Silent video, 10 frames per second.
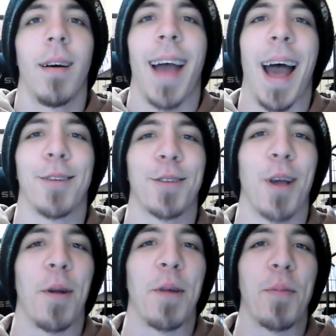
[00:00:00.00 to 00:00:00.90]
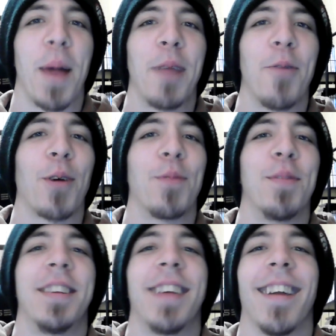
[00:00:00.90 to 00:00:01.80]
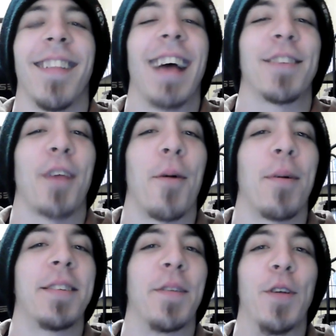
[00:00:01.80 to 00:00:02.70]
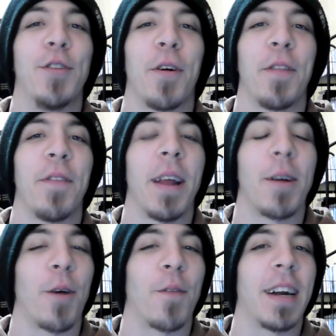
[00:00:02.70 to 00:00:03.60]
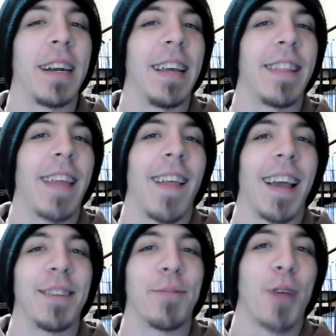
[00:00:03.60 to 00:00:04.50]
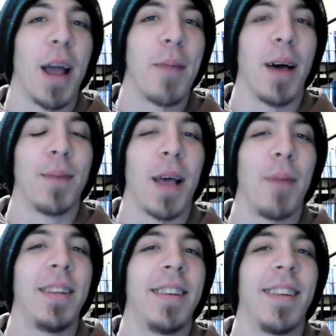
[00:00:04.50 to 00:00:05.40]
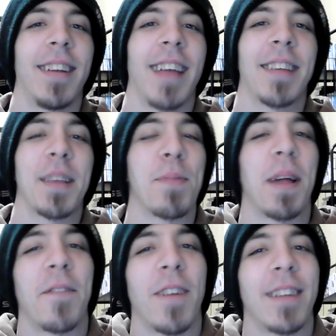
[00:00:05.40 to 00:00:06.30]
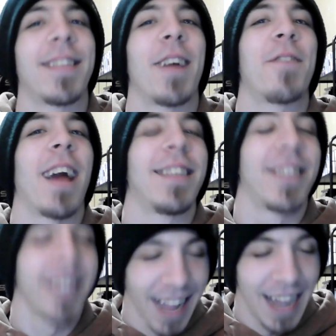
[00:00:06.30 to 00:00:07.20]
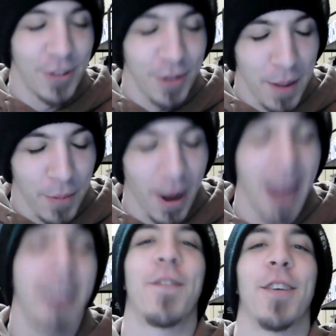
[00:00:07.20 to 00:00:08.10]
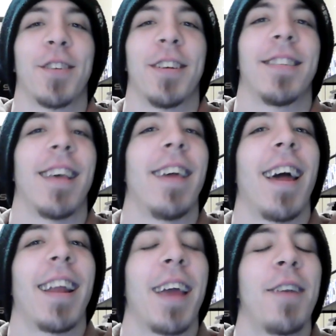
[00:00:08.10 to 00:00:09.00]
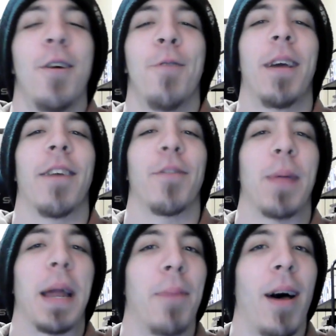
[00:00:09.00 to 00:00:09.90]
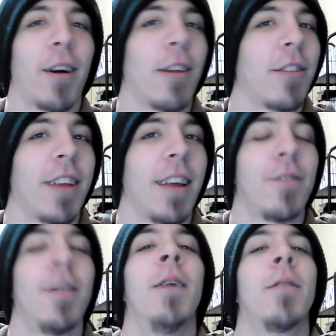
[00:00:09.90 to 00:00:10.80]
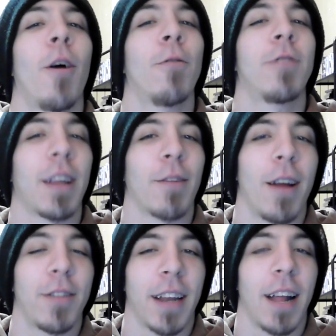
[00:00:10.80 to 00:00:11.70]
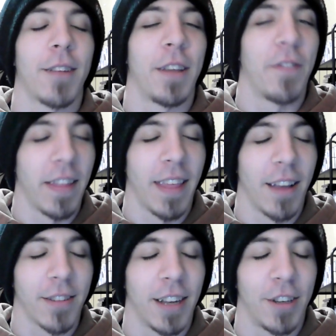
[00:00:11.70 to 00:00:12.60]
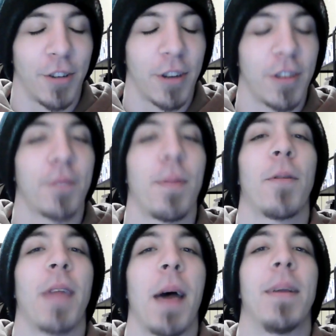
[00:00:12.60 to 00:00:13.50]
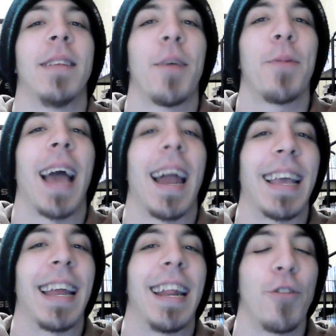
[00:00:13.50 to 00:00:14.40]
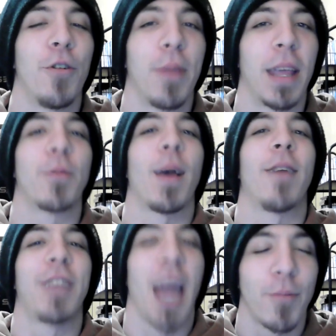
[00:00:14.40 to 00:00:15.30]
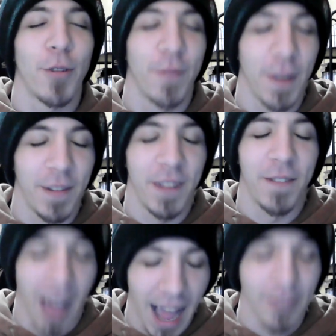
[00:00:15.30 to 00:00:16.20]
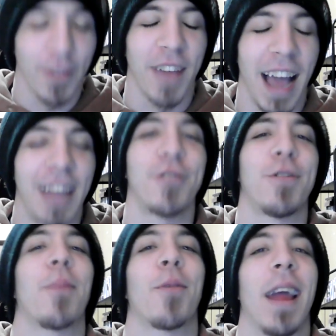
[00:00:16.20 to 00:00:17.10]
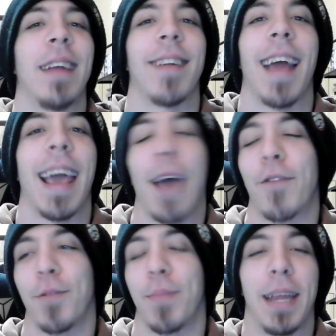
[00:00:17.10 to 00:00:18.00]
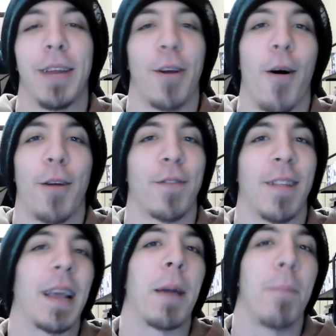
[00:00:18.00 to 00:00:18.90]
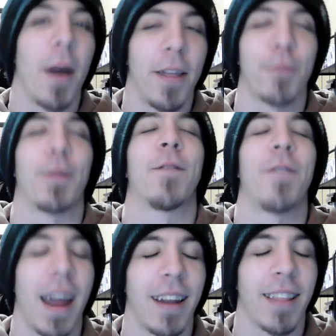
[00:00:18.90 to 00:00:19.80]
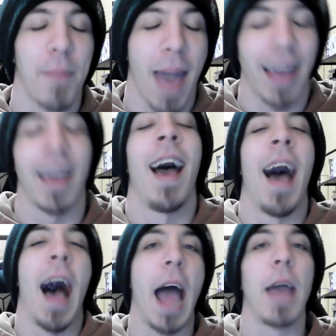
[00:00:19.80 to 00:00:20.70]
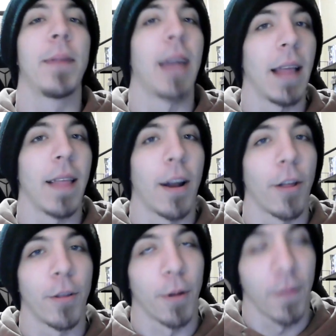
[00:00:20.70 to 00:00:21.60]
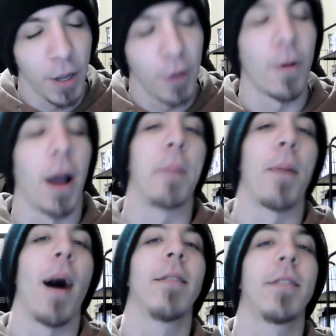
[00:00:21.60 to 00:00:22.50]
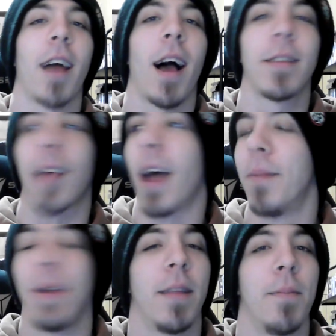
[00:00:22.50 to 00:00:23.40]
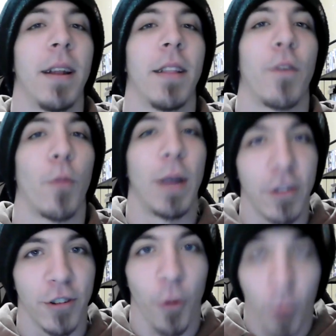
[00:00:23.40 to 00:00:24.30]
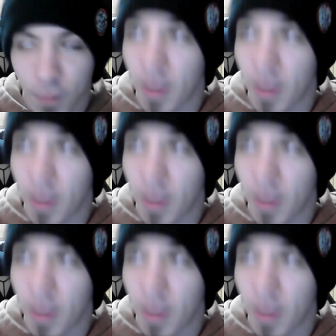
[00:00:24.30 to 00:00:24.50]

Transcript: How's it going, everybody? Welcome to the channel. As always, if you enjoyed the video, don't forget to hit that like and subscribe. It helps out, means a ton. You guys get plenty of fun stuff, not just Kaiju number 8. Feels good to say that again. We cover plenty of manga on the channel. So stick around, check it out, see if anything else catches your interest. But with that being said, we got to get into it because we have chapter 55 of Kaiju number 8 today. After being gone for like a month, we're finally back. I am a day late on the review. I apologize. I am in the middle of a winter storm.